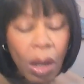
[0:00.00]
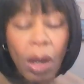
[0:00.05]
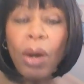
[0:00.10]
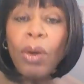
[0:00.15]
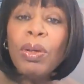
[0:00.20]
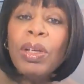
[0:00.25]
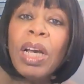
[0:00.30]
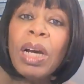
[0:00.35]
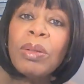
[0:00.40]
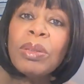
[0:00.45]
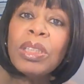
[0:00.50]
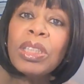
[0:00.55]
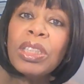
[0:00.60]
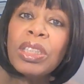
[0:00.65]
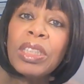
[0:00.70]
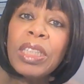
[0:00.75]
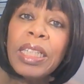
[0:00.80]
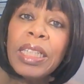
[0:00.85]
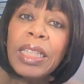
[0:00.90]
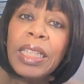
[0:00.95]
oh, yeah, I was
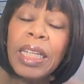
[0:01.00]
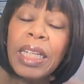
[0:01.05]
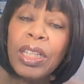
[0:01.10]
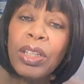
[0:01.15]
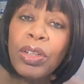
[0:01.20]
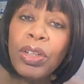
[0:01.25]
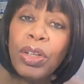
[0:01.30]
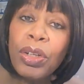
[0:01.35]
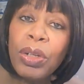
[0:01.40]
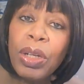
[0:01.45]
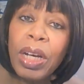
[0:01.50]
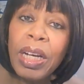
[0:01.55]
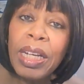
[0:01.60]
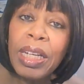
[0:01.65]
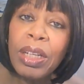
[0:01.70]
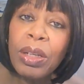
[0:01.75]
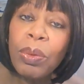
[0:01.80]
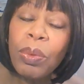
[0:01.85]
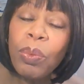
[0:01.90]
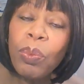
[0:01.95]
just thinking, you know,
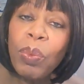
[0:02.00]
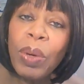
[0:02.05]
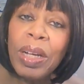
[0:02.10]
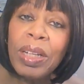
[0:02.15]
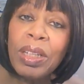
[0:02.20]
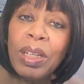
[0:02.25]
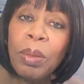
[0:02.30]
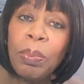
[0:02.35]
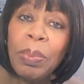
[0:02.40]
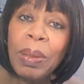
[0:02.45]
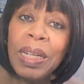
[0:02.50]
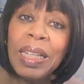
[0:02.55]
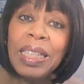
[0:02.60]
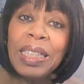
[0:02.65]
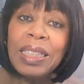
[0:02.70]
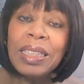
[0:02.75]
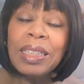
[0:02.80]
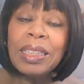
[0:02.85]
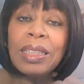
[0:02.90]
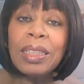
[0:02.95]
like when the
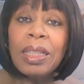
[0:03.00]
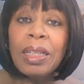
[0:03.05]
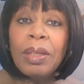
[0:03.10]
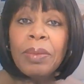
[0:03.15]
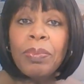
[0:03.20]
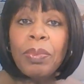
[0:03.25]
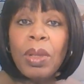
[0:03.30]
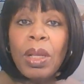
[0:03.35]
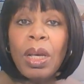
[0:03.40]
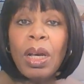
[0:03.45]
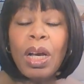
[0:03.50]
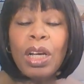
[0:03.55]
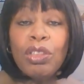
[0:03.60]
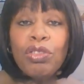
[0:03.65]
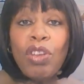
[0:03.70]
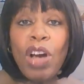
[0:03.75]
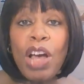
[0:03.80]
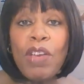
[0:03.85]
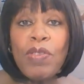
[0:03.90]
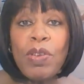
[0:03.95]
police are
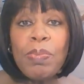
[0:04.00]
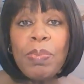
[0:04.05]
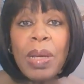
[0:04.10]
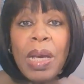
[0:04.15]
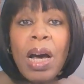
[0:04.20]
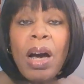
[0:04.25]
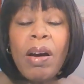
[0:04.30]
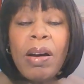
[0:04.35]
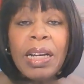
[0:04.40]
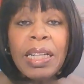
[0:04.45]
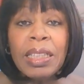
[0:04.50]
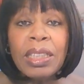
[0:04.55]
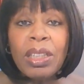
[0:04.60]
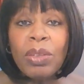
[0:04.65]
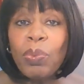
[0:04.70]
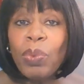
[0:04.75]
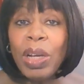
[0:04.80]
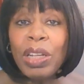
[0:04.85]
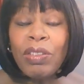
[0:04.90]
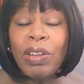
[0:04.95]
driving behind,
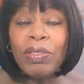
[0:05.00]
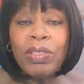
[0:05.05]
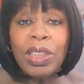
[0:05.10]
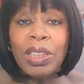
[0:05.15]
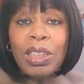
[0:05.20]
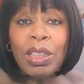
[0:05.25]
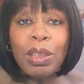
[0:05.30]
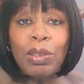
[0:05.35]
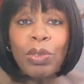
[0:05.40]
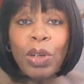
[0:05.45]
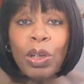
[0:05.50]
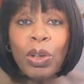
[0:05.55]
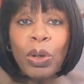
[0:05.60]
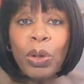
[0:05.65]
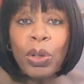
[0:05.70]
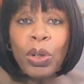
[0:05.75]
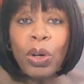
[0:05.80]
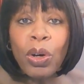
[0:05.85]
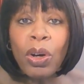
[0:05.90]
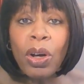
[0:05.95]
whether I've done something wrong
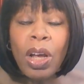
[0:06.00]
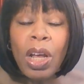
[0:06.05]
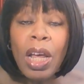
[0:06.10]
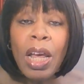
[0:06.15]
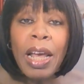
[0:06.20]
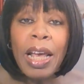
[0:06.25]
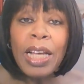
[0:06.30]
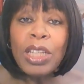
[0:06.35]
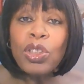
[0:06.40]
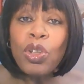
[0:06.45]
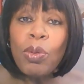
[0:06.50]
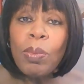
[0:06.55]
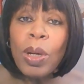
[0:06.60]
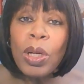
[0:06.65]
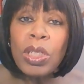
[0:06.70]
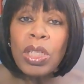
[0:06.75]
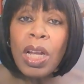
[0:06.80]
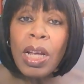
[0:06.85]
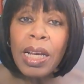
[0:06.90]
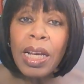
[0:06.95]
or not, it's
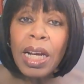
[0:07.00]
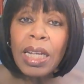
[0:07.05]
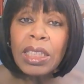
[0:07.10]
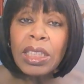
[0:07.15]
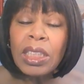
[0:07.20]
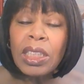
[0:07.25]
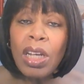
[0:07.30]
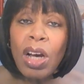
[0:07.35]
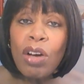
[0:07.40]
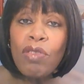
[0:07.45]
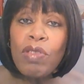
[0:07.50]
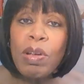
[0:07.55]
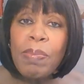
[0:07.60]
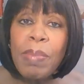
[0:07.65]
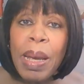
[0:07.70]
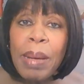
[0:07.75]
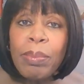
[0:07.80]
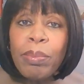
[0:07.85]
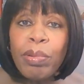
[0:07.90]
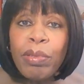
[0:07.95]
almost like I start
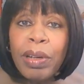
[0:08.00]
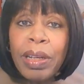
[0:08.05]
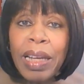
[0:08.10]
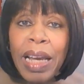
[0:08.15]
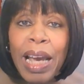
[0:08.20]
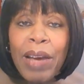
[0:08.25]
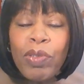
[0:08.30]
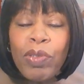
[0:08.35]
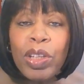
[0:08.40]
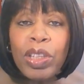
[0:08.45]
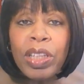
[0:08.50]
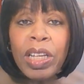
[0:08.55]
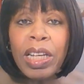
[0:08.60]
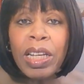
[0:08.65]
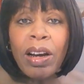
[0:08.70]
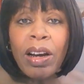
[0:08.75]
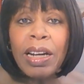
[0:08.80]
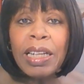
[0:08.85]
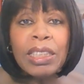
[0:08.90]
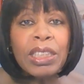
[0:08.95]
remembering
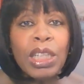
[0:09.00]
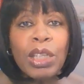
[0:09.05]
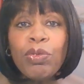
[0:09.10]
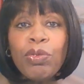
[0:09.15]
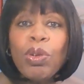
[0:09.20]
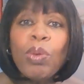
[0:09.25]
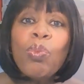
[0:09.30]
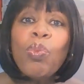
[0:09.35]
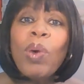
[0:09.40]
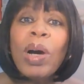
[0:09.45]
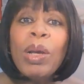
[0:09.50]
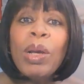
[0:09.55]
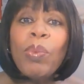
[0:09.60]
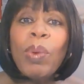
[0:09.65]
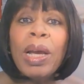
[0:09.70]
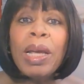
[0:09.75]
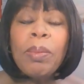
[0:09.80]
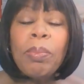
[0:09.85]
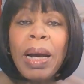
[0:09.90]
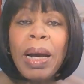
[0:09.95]
everything I did from way,
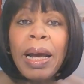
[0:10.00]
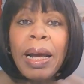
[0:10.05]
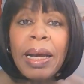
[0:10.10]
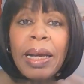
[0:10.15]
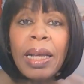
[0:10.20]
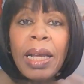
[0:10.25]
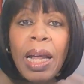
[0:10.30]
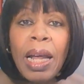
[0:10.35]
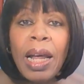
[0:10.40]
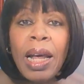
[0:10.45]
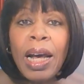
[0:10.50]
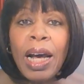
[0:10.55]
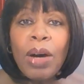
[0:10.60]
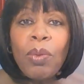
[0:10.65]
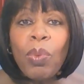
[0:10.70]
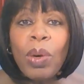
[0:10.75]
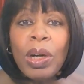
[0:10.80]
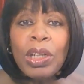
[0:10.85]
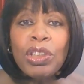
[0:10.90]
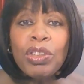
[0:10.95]
way back
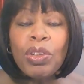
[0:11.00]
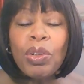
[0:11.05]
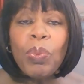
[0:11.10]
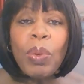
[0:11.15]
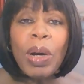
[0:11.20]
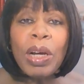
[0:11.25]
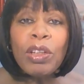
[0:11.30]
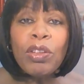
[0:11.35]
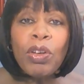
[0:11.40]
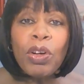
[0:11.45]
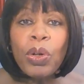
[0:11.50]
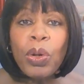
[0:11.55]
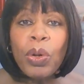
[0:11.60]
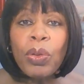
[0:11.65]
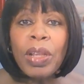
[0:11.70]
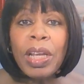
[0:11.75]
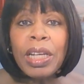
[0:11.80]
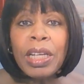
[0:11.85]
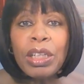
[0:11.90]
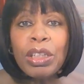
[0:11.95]
and wondering whether or not
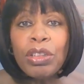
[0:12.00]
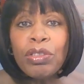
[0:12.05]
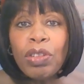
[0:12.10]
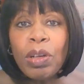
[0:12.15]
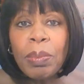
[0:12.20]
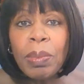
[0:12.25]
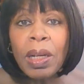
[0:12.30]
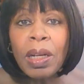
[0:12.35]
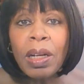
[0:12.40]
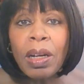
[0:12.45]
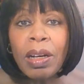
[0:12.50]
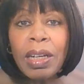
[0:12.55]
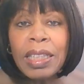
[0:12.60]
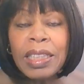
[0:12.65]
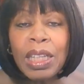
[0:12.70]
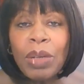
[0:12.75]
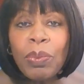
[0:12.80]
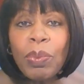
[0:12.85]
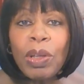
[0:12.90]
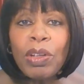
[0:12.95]
they can
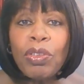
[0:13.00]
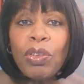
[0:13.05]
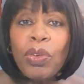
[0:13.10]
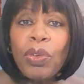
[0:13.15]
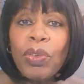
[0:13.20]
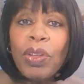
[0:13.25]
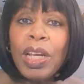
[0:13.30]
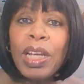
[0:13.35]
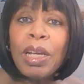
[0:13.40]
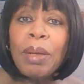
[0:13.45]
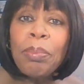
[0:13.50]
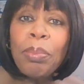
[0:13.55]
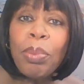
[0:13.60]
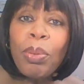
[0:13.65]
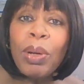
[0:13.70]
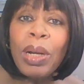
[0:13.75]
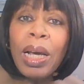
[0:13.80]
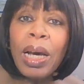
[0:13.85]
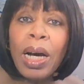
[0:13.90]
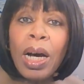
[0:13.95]
criminalize it, whether or not they can
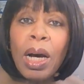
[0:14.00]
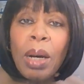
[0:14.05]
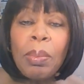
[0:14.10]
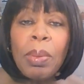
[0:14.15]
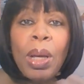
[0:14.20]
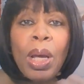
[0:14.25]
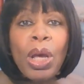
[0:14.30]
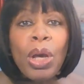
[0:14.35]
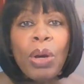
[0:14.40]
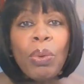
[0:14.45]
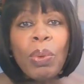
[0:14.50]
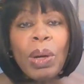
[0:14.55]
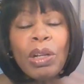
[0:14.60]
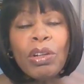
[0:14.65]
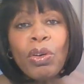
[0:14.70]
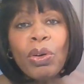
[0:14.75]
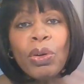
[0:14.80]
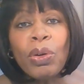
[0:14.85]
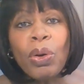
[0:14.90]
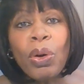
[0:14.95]
pull it up, whether
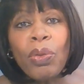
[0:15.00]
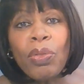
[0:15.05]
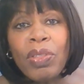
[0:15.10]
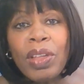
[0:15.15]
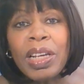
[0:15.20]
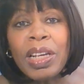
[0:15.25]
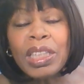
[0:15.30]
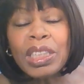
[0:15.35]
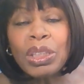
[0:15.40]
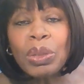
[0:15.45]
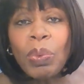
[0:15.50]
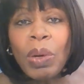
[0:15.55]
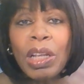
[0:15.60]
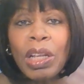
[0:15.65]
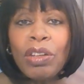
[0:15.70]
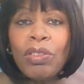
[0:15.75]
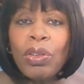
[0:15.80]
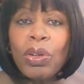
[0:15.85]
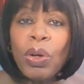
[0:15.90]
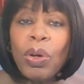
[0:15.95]
or not this,
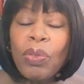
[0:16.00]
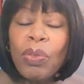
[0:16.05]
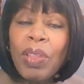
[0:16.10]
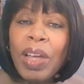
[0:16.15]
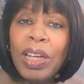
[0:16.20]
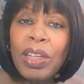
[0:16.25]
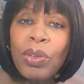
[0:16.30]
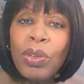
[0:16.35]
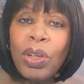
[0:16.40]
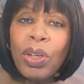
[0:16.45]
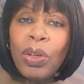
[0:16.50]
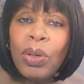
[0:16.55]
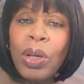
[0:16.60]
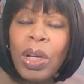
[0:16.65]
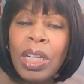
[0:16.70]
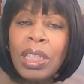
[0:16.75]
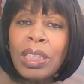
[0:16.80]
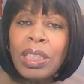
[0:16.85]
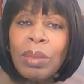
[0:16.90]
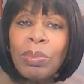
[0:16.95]
whether or not that. You know,
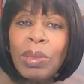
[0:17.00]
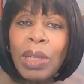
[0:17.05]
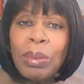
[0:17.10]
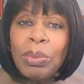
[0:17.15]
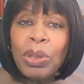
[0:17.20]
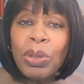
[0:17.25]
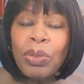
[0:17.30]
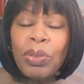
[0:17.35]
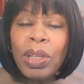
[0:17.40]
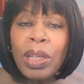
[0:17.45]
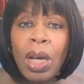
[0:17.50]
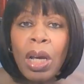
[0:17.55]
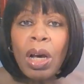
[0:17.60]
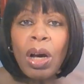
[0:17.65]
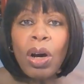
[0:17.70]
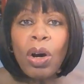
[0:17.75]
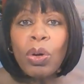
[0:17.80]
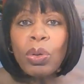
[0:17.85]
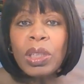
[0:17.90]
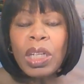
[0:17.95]
sometimes you think,
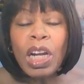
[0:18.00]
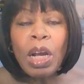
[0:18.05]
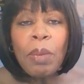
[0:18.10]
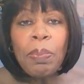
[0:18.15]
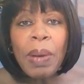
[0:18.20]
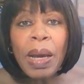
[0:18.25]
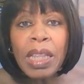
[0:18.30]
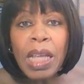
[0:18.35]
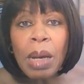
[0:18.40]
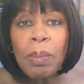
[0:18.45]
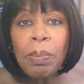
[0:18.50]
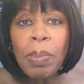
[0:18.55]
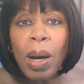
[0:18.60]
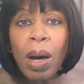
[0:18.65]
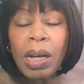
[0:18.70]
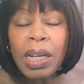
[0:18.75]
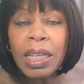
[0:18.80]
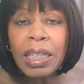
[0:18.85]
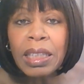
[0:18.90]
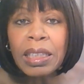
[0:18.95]
oh, did I pay that
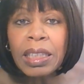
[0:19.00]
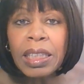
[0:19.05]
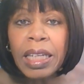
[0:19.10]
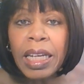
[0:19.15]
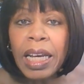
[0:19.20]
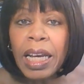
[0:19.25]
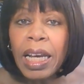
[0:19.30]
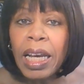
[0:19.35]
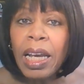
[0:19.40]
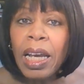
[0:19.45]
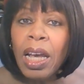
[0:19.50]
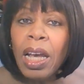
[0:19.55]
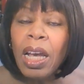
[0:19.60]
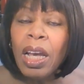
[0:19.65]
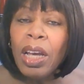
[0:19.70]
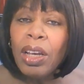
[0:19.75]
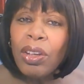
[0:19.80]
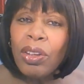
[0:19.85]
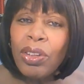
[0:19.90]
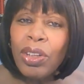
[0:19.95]
parking ticket?
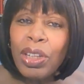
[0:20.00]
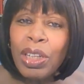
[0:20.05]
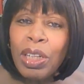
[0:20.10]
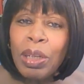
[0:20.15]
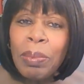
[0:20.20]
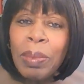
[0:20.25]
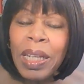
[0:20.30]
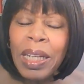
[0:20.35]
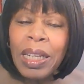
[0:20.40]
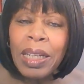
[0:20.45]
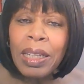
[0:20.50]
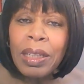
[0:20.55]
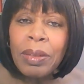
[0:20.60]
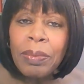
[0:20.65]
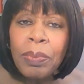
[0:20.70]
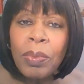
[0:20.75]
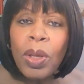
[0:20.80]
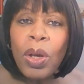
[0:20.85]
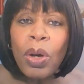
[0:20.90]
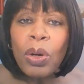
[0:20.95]
You know what I mean?
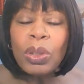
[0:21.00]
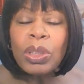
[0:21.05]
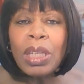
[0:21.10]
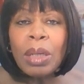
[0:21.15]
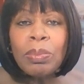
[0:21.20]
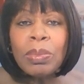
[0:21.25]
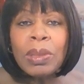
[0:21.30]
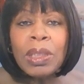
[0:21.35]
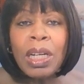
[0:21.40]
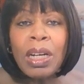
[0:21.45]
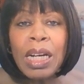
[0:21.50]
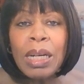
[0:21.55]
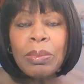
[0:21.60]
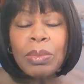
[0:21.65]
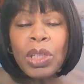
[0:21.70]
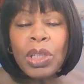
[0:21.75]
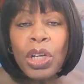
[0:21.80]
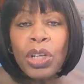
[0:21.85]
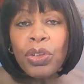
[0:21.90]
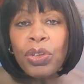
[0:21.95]
Or
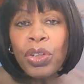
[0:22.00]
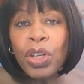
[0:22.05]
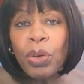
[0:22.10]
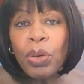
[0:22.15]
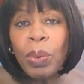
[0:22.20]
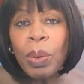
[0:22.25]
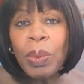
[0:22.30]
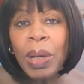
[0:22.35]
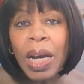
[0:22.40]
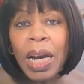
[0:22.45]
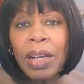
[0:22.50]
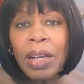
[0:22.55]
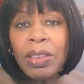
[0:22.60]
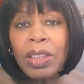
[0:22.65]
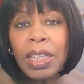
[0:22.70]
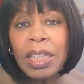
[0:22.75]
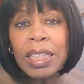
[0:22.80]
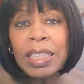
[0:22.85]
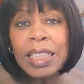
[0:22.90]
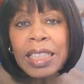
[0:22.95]
sometimes, you know, when we had
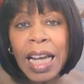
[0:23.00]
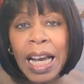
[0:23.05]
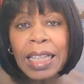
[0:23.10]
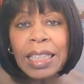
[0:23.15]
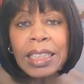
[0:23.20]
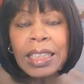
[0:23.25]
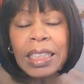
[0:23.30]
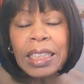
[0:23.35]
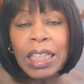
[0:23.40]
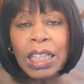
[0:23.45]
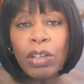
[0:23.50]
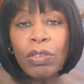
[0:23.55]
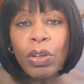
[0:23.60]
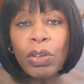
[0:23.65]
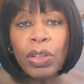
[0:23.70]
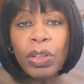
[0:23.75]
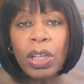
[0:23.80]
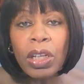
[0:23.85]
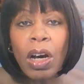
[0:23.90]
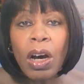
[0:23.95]
the tax sticker
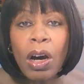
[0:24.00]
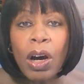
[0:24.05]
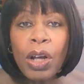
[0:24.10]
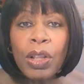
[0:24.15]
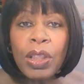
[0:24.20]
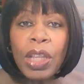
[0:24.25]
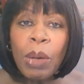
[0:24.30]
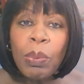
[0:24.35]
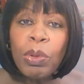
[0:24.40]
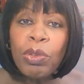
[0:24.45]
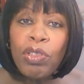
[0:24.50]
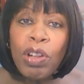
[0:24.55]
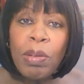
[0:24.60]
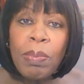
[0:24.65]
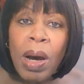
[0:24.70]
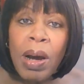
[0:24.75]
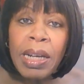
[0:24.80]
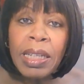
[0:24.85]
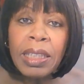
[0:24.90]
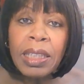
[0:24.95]
on the car, that would
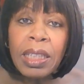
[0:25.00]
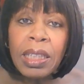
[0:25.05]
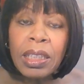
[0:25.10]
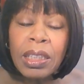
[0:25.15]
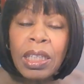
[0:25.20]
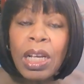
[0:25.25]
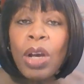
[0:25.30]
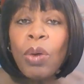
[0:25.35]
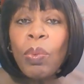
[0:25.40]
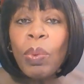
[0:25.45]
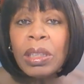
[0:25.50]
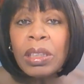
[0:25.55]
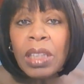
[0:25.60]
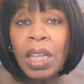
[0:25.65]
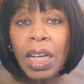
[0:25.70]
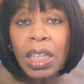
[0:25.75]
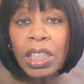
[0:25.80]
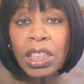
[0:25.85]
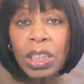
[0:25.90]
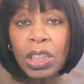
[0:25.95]
remind us when
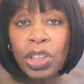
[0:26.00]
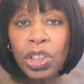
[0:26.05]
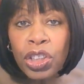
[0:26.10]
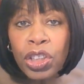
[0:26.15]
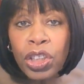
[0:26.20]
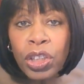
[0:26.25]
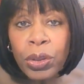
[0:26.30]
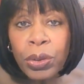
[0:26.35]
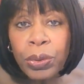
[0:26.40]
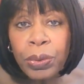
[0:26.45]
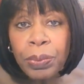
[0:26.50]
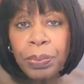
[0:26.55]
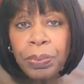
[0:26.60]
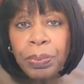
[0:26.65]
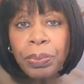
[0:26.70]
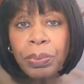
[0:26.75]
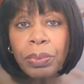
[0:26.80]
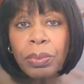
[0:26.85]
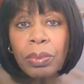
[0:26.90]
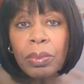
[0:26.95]
tax is due.
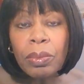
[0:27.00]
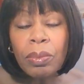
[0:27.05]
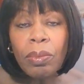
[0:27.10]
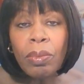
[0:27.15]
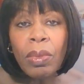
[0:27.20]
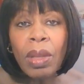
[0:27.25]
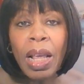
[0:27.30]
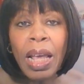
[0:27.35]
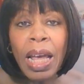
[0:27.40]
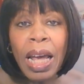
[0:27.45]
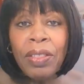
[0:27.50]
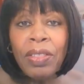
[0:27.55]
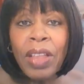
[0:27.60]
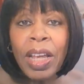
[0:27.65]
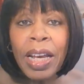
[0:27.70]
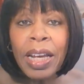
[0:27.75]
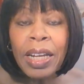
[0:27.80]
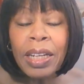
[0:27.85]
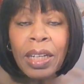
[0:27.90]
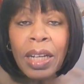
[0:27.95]
And
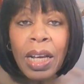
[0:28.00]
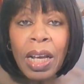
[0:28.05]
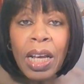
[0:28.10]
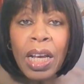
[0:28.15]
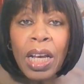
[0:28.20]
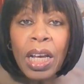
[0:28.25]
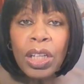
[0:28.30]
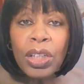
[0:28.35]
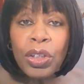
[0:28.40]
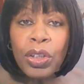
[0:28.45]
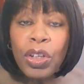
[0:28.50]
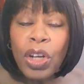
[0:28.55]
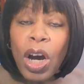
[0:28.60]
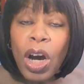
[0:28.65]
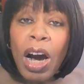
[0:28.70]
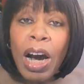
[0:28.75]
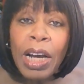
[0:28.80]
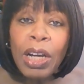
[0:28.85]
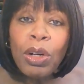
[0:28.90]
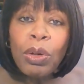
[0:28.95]
then, you know,
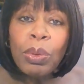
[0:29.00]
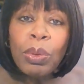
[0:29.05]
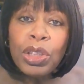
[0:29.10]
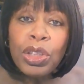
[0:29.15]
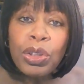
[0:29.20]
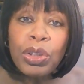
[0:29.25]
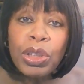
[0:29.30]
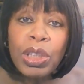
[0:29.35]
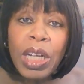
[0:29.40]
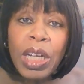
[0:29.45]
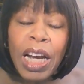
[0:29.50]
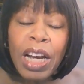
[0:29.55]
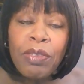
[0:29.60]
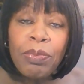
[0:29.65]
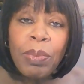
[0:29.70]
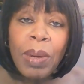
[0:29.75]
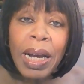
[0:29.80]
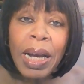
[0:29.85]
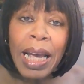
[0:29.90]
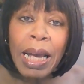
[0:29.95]
I always used to
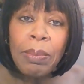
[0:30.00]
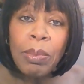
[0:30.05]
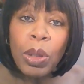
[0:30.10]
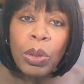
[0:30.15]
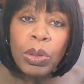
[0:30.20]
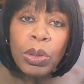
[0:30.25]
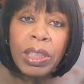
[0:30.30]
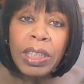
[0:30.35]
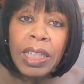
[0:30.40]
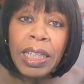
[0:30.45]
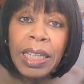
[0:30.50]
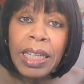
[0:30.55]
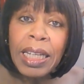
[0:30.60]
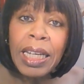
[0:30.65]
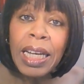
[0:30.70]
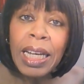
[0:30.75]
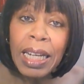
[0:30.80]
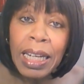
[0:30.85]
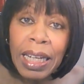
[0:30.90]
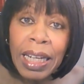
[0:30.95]
have my MOT
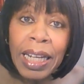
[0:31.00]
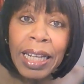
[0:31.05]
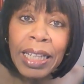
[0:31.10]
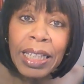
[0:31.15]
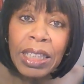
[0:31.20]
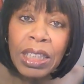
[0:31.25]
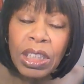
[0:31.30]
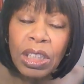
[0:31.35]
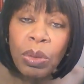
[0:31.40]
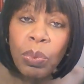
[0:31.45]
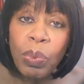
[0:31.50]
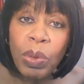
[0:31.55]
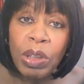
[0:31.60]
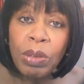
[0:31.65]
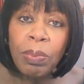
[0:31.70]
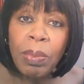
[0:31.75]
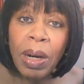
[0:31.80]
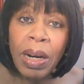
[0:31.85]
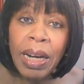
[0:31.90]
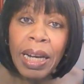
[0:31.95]
linked
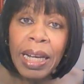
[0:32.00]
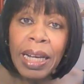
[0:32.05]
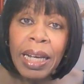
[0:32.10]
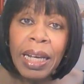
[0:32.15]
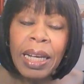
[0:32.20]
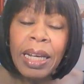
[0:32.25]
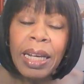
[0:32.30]
with my